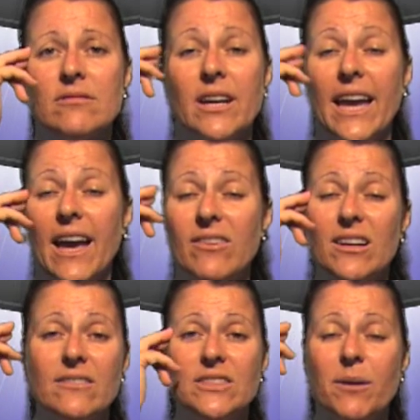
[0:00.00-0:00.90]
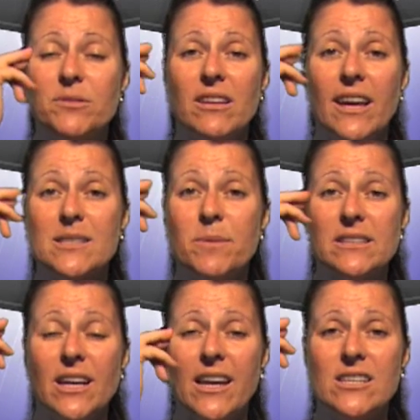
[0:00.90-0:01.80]
I haven't lived up to the
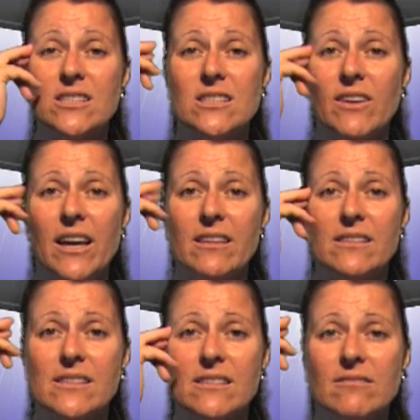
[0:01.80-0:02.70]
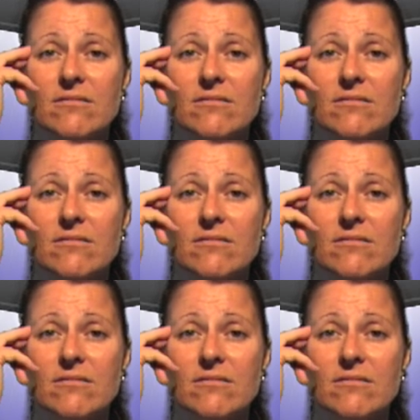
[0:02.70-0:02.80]
expectations of others.